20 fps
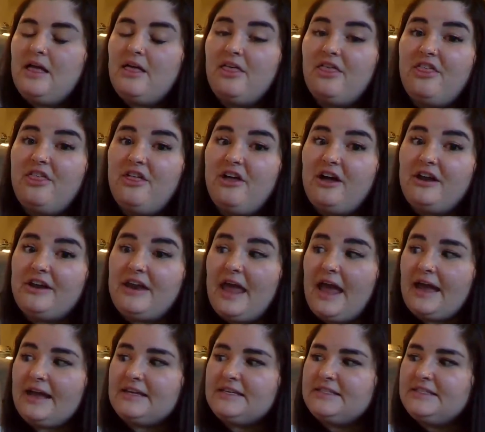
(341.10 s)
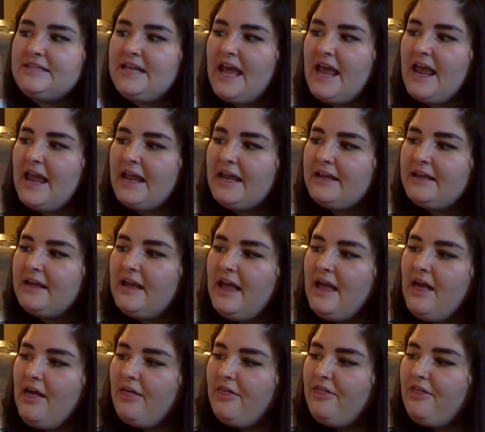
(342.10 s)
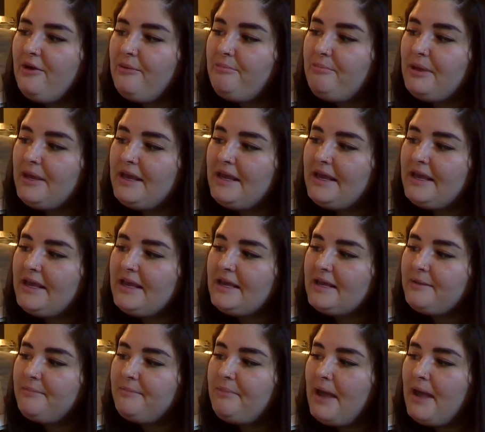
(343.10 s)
The next day, the big